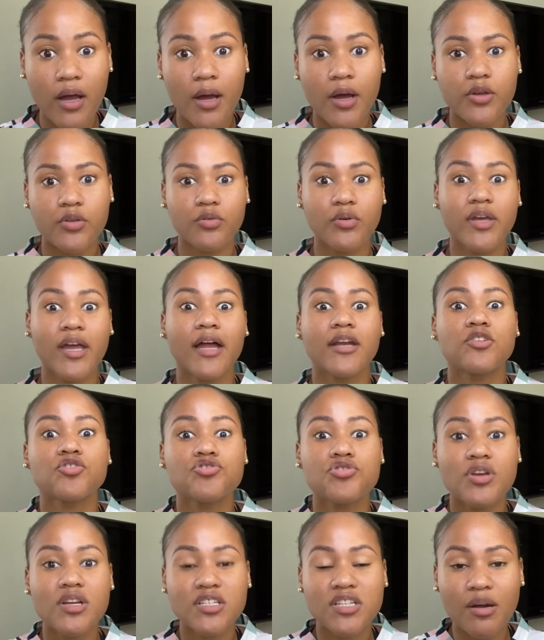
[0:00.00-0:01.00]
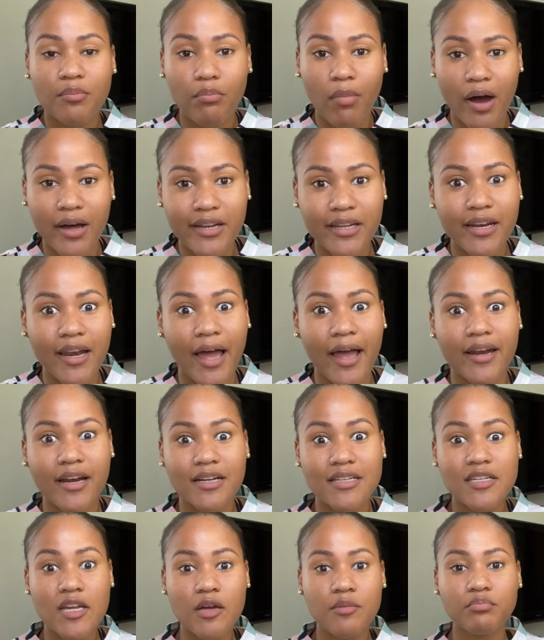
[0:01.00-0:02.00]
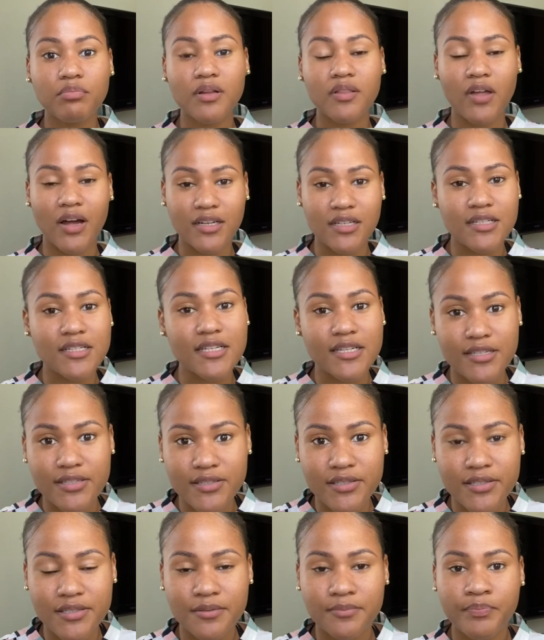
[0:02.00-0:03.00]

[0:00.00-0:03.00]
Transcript: You can treat your body like a temple that it is.